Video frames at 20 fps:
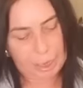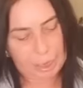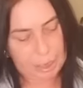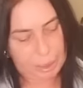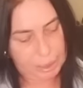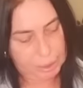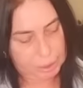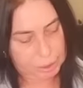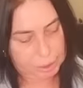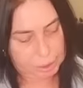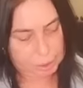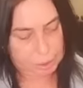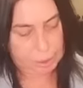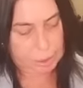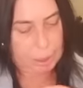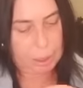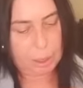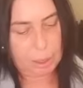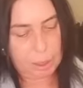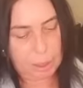
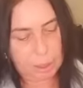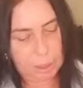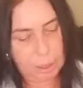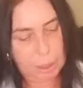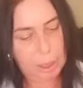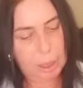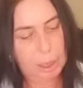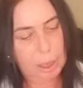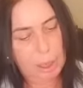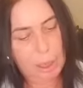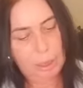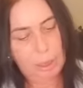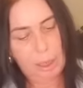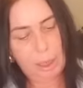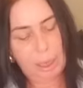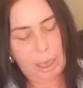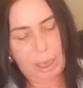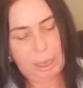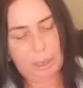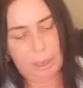is, I
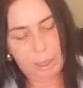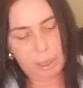think I had